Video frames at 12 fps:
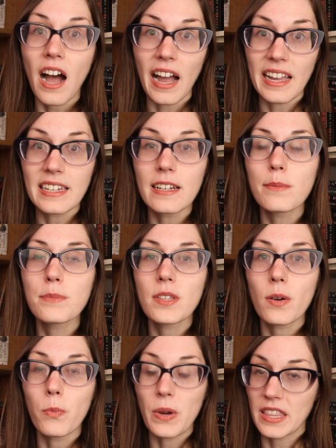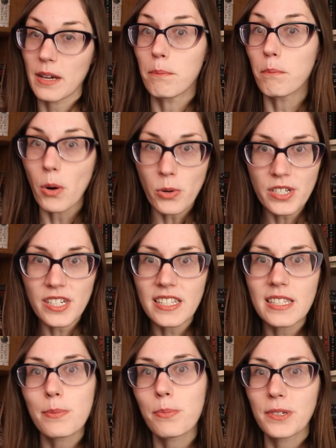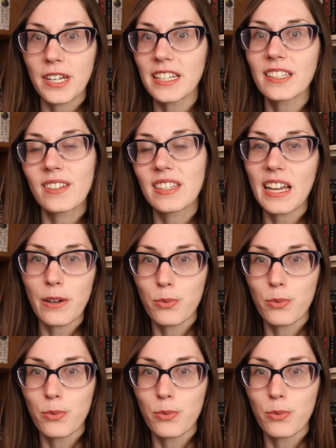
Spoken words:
items with emotions, particularly,